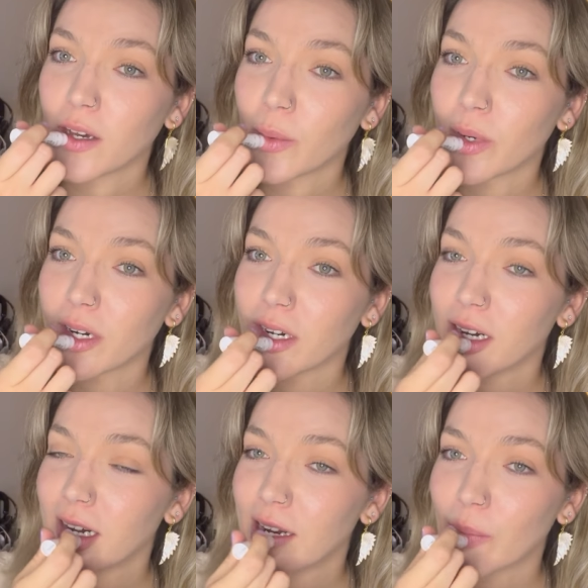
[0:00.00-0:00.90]

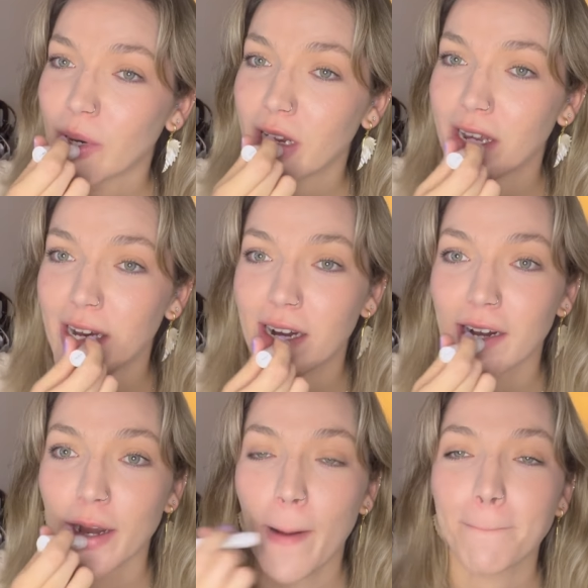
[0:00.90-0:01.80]
We're
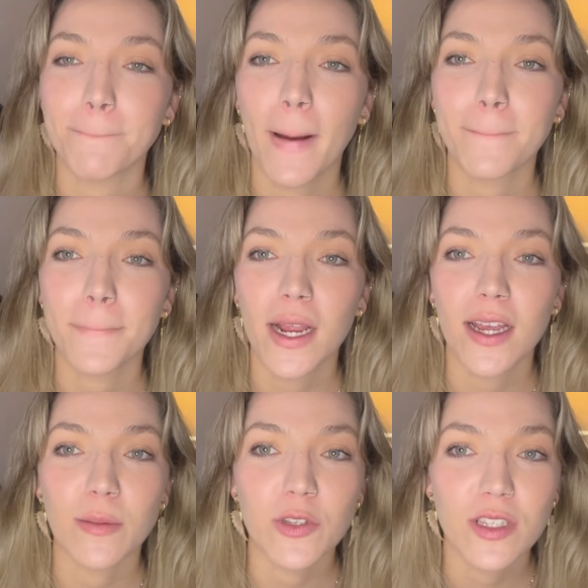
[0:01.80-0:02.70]
here.
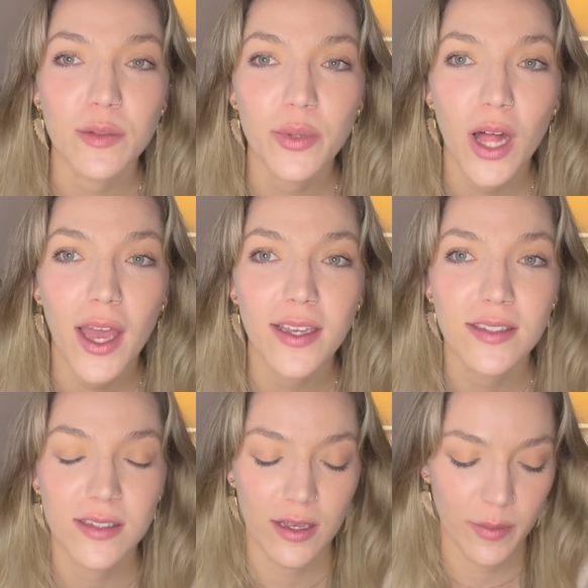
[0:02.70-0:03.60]
I'm just applying
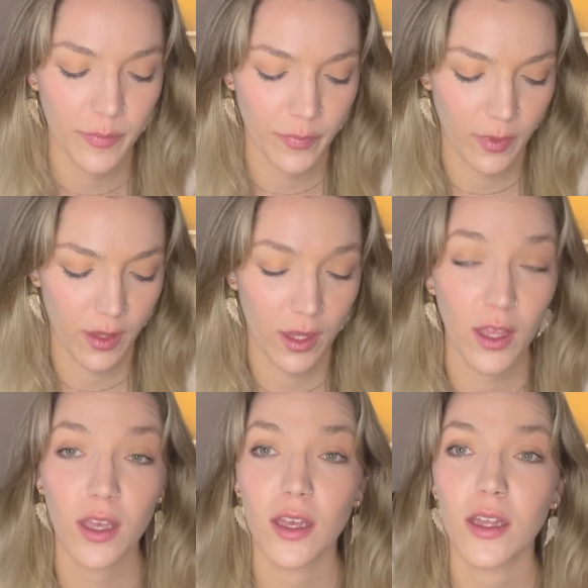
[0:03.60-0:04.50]
some
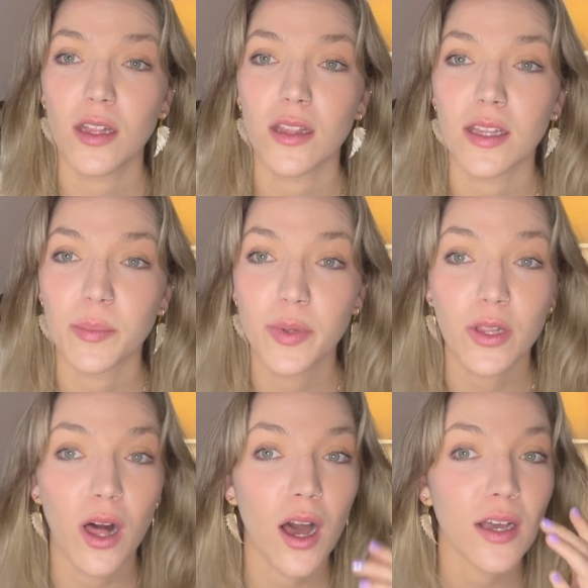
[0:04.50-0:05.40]
lip
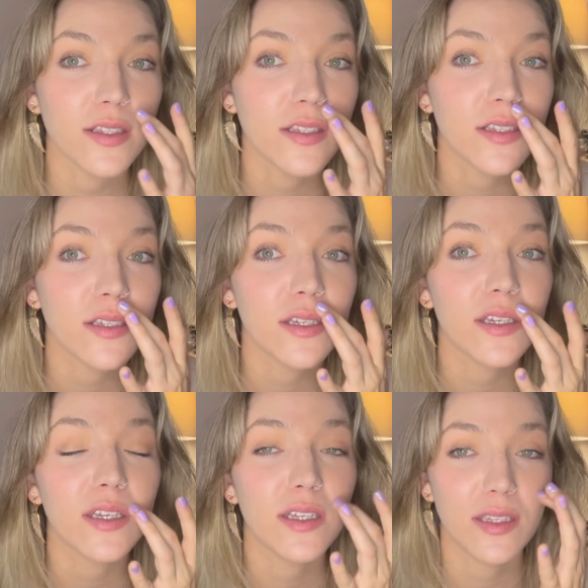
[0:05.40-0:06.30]
gloss
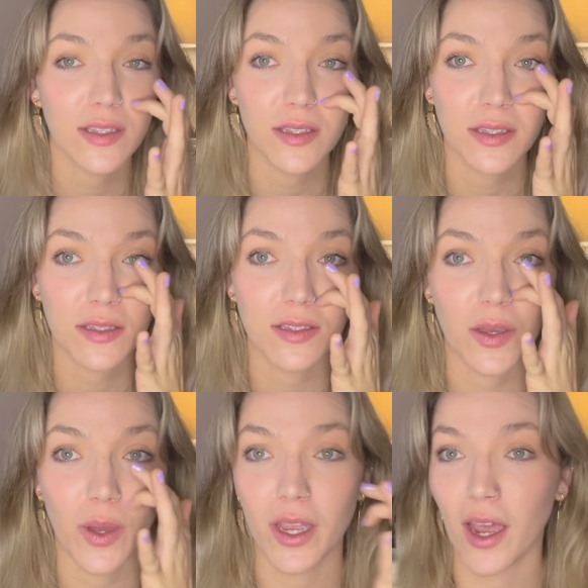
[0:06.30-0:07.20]

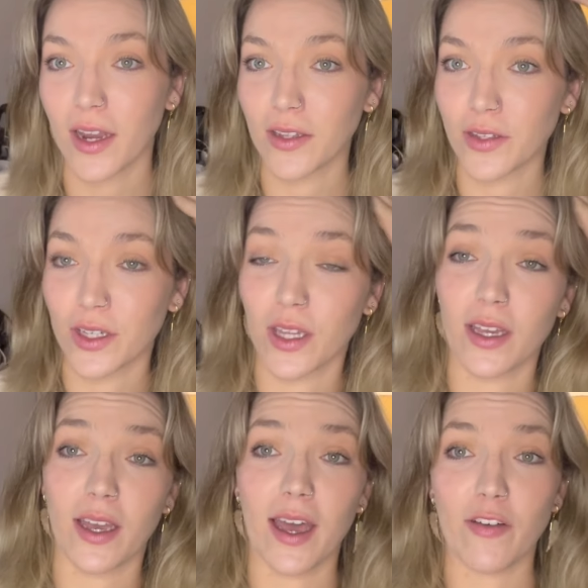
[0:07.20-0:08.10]
so I kind of look
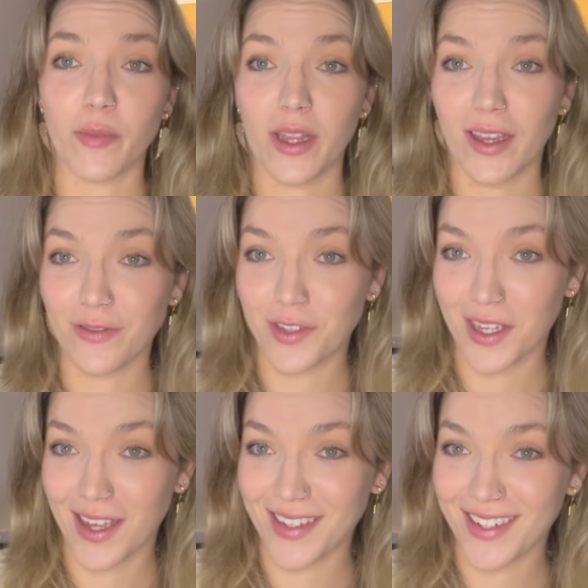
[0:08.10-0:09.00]
like I have my life
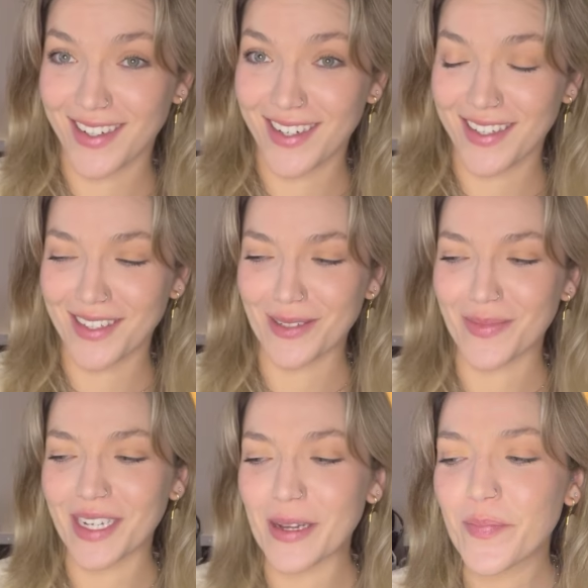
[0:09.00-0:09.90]
together a little
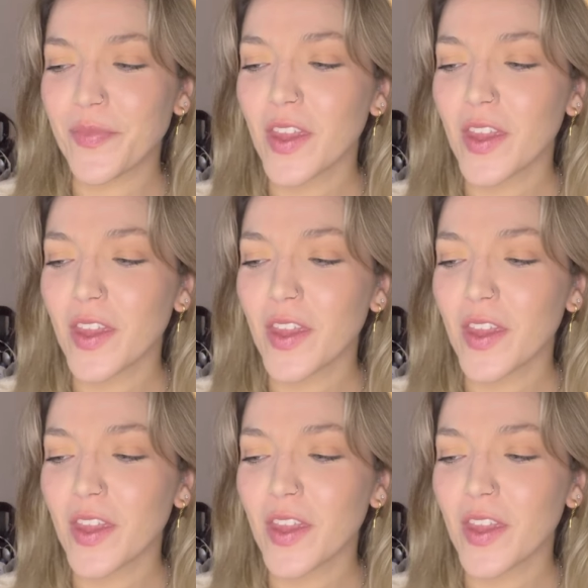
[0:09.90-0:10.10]
bit.